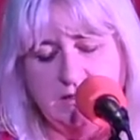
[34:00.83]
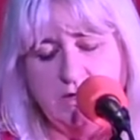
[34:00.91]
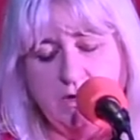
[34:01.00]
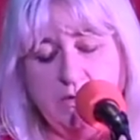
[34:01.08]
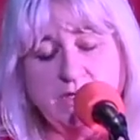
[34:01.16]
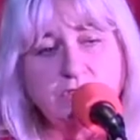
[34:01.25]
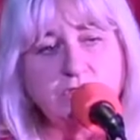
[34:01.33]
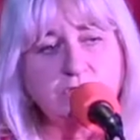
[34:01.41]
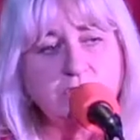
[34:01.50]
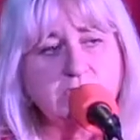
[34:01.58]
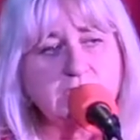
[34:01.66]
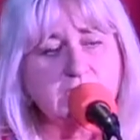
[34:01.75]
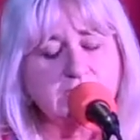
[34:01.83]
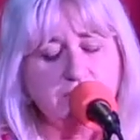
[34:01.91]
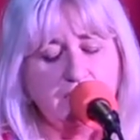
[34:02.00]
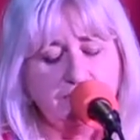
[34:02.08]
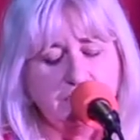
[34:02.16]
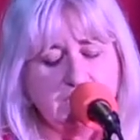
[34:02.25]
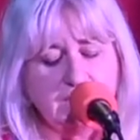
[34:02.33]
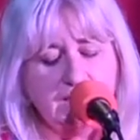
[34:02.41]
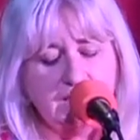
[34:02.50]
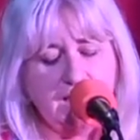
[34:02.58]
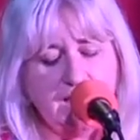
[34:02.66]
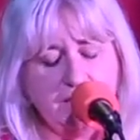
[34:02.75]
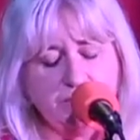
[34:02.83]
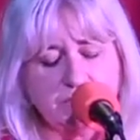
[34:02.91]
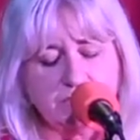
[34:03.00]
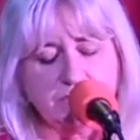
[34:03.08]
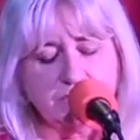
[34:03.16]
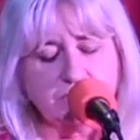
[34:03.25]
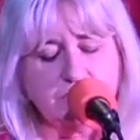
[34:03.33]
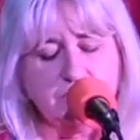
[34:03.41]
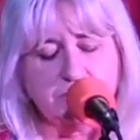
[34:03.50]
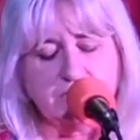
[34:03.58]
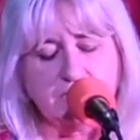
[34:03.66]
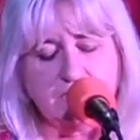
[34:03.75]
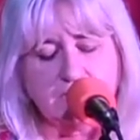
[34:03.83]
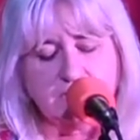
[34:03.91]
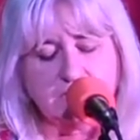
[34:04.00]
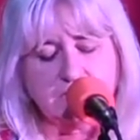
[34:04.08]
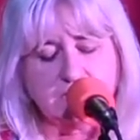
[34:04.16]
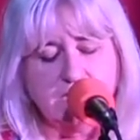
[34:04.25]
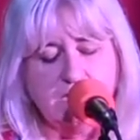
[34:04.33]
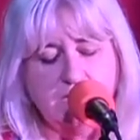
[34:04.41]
No one chooses refugee camps or strip searches